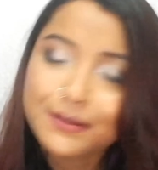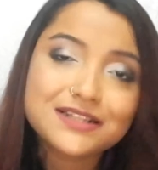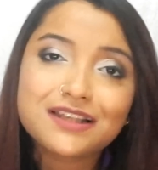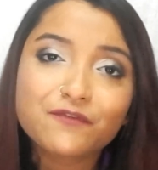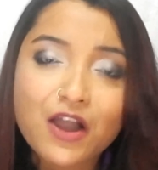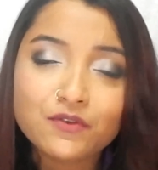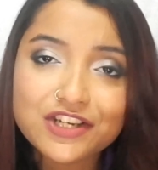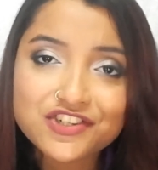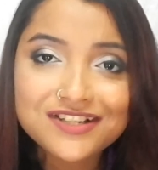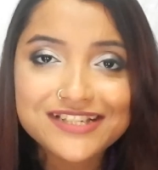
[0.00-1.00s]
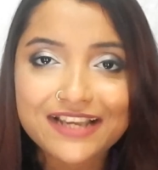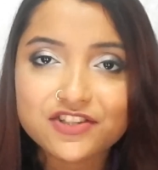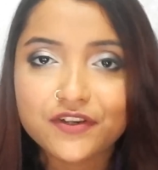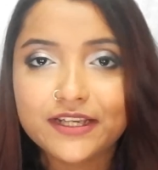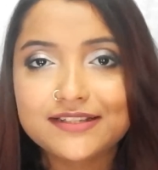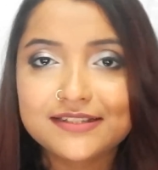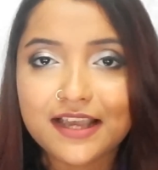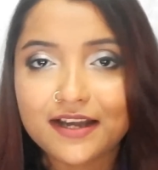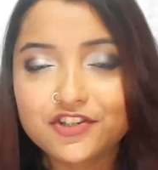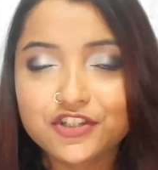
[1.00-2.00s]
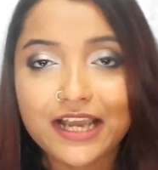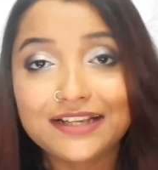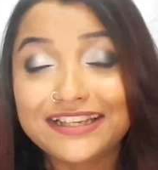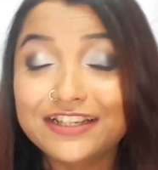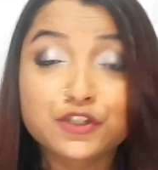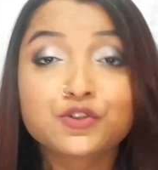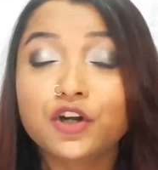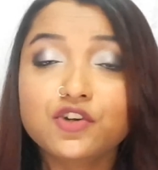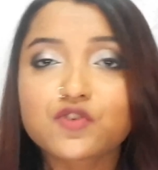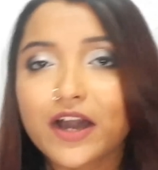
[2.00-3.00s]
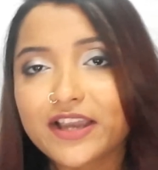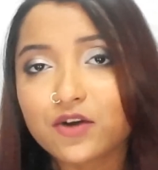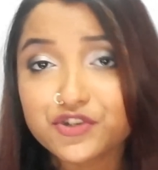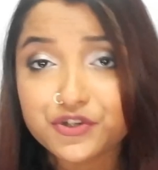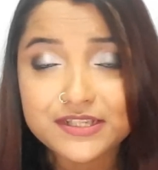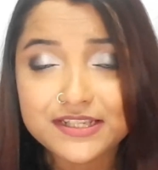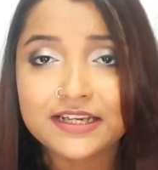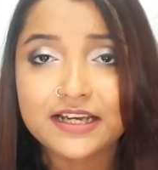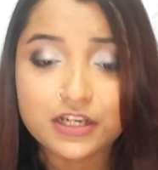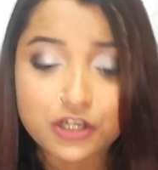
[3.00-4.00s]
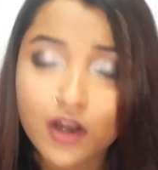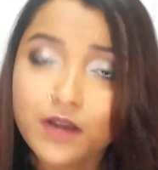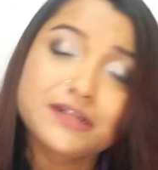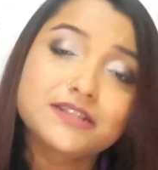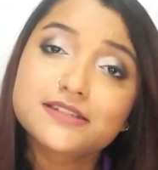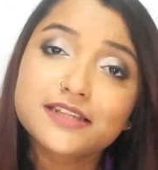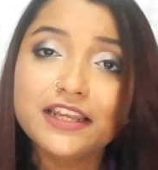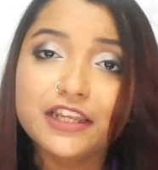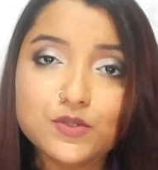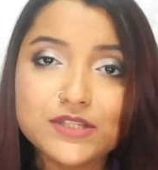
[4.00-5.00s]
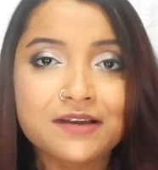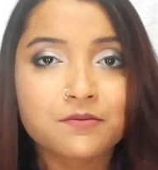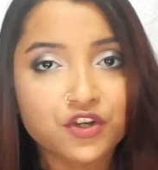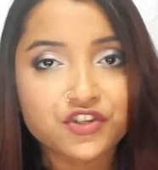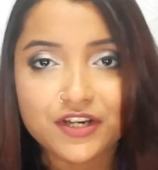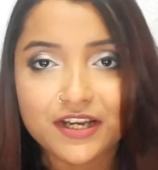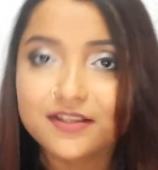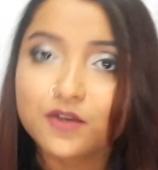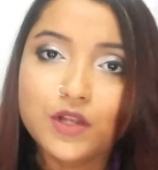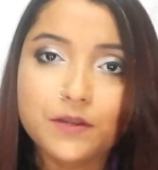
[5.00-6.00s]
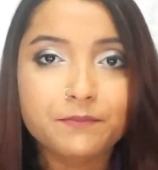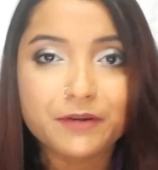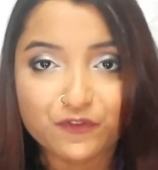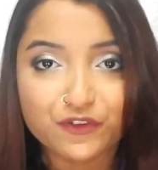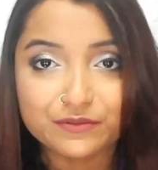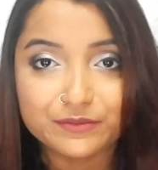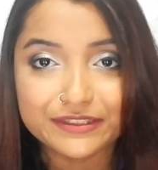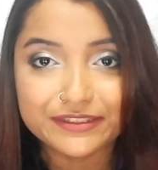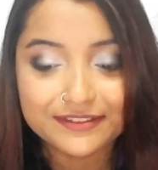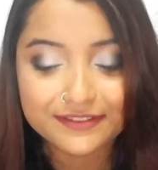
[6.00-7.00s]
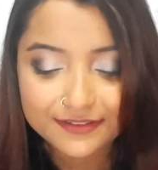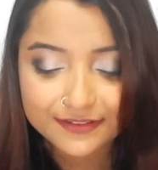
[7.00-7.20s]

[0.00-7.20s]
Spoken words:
But the foundation texture is such that it do not dry out your skin a lot, but still using a moisturizer will be preferable.